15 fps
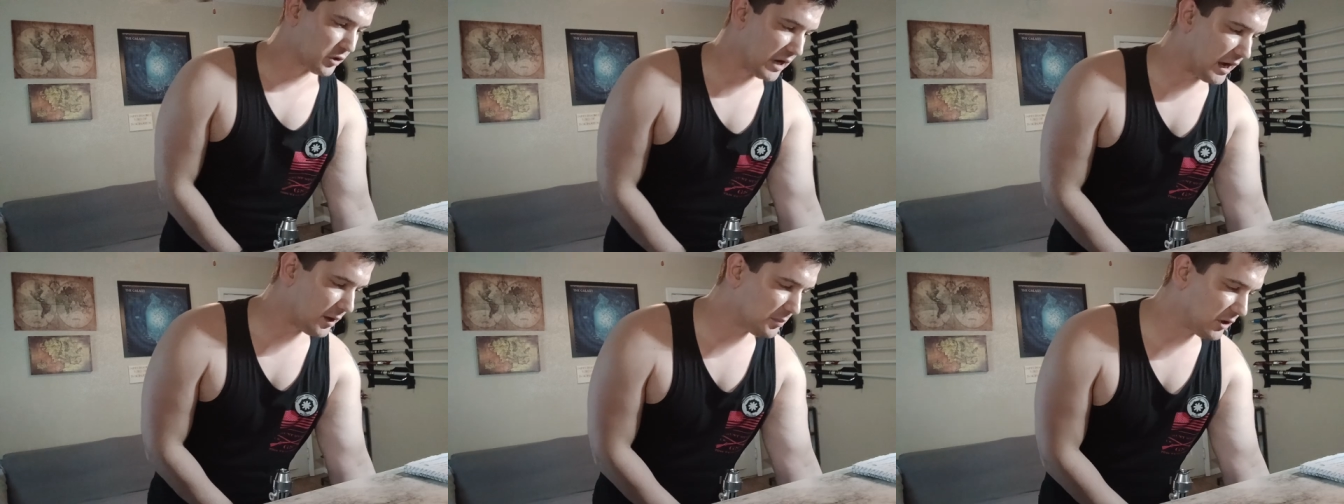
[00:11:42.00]

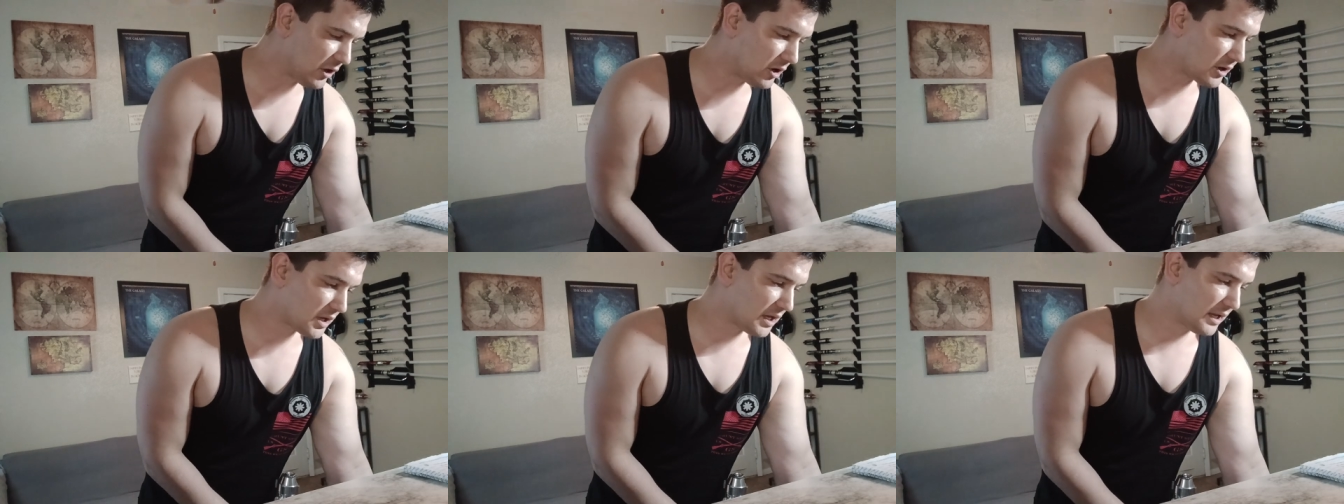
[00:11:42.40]
high
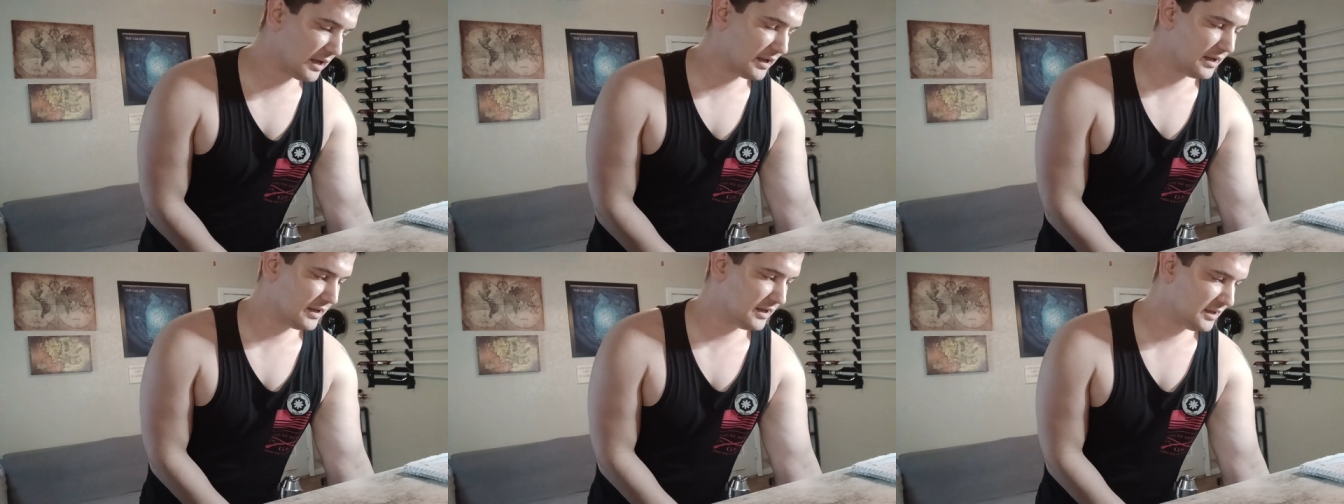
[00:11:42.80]
block,
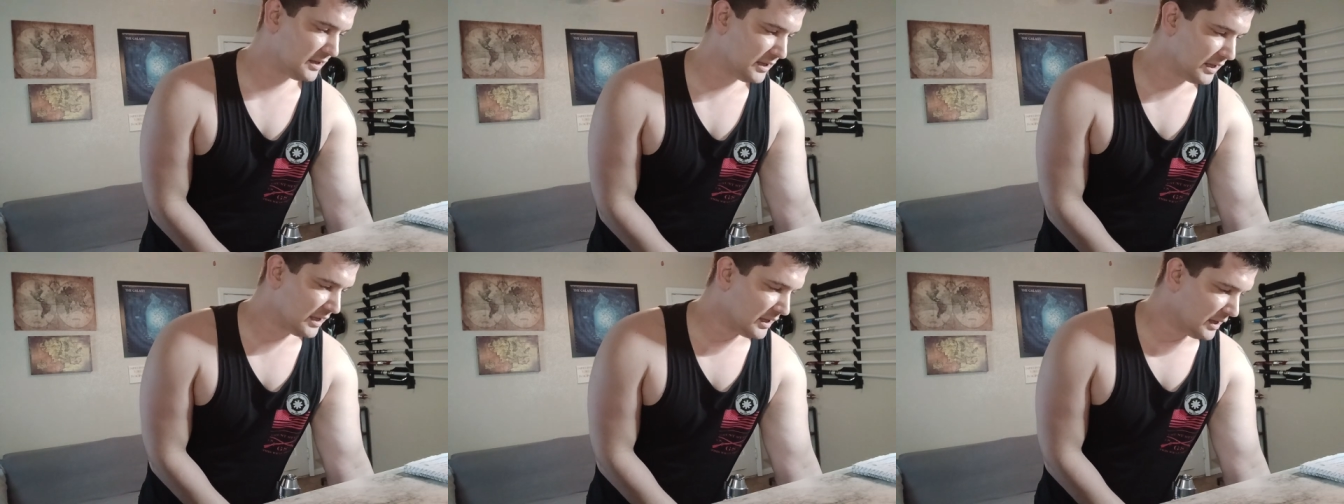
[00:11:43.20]

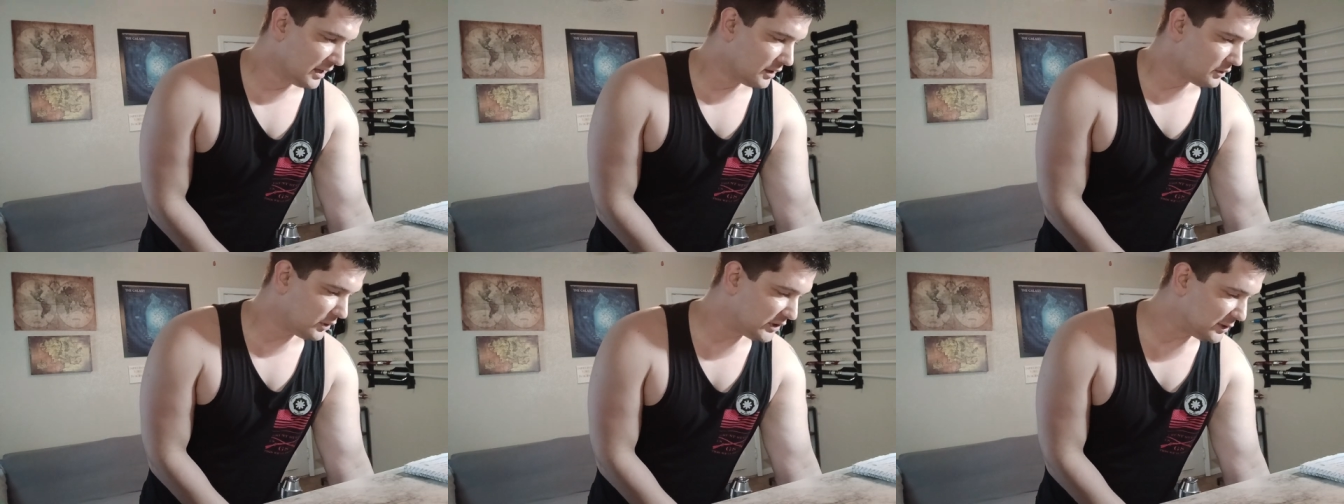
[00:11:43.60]

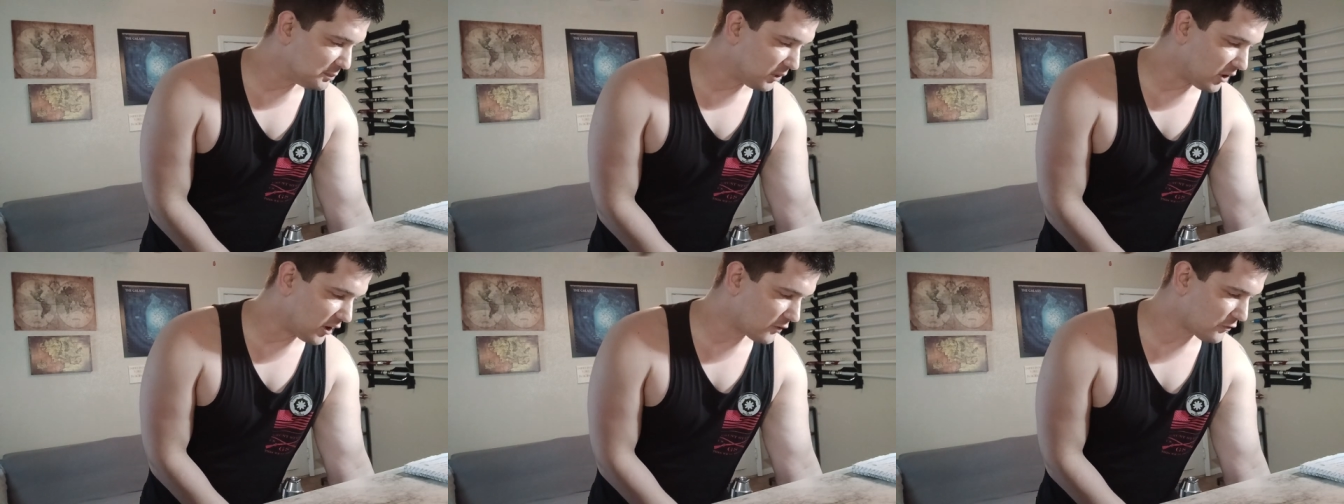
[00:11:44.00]
lead
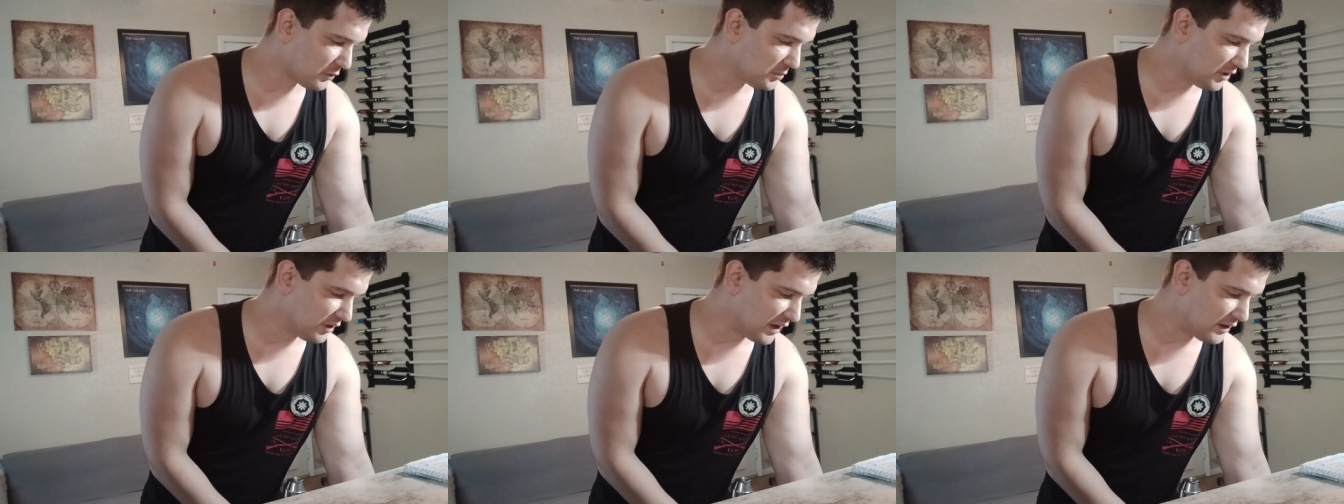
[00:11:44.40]
block from
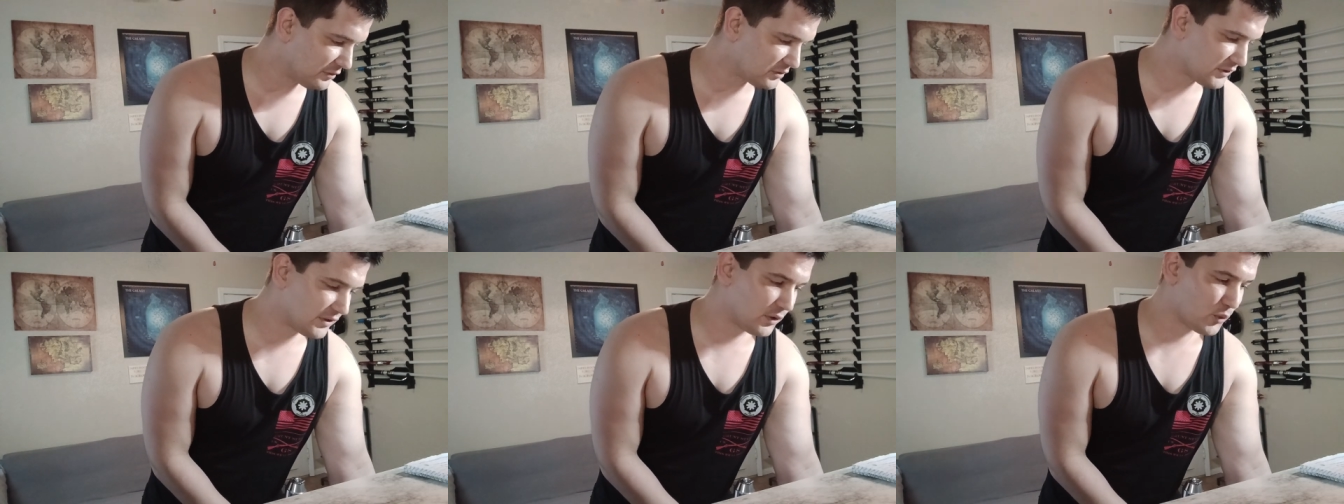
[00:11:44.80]
the
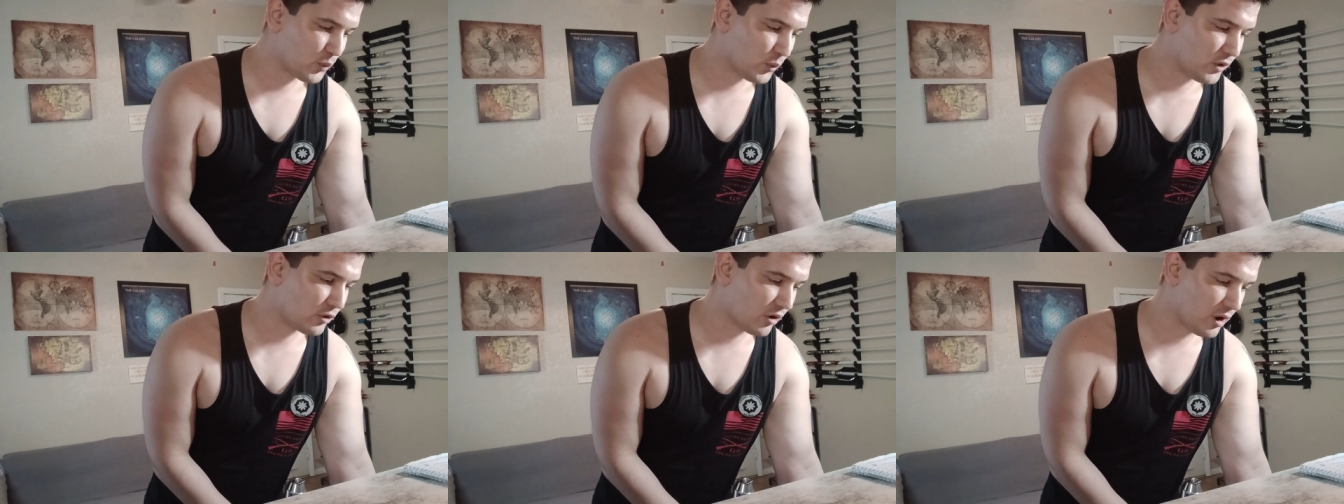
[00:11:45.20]
left,
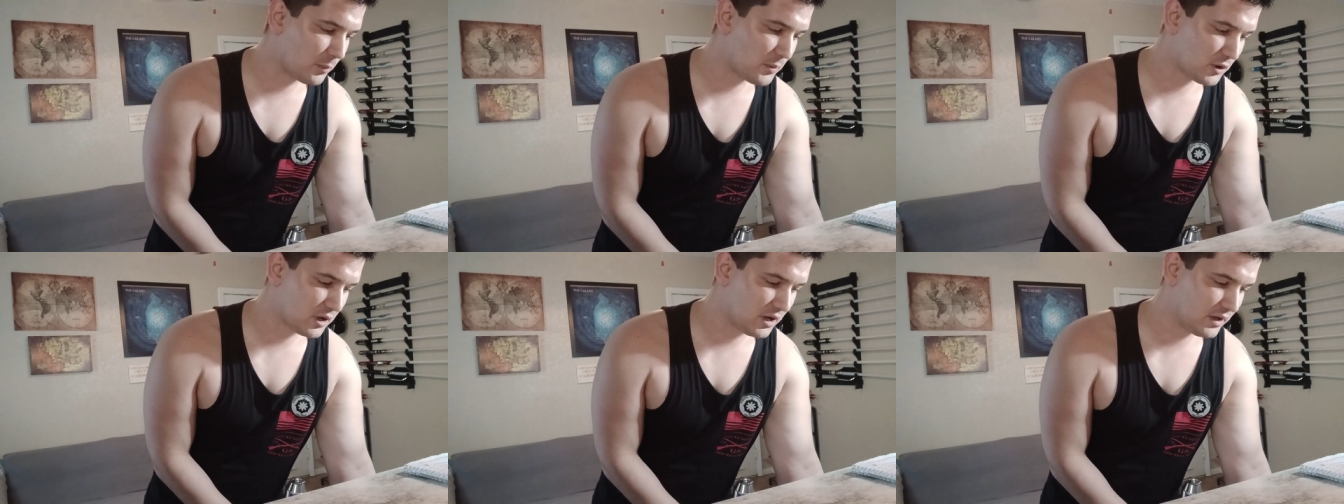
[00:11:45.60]
rear
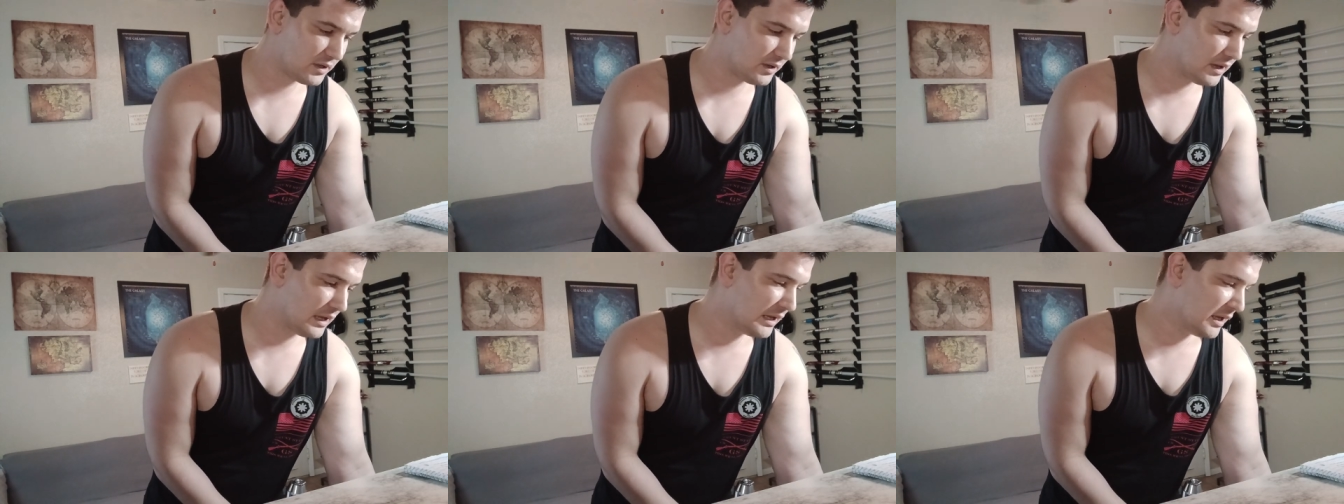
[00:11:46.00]
uppercut,